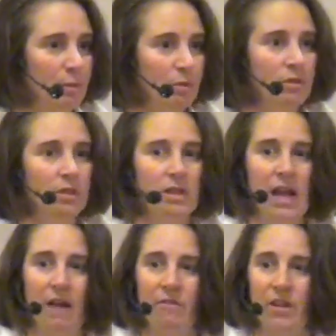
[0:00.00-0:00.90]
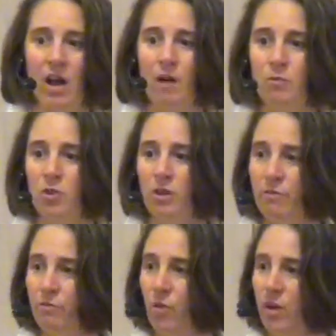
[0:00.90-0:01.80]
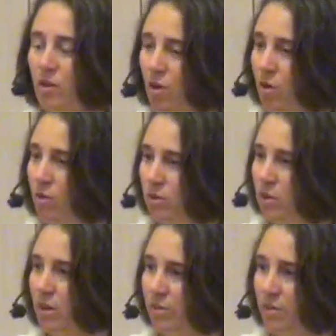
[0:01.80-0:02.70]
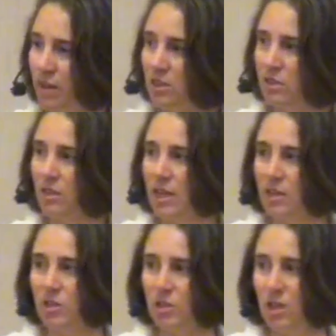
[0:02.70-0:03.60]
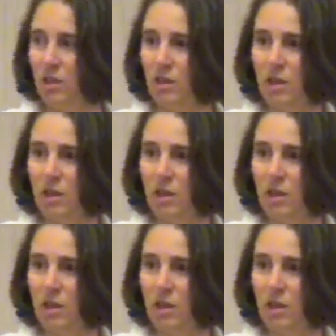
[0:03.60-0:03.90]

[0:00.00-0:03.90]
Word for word: people didn't have the option of throwing the whole darn thing into latency.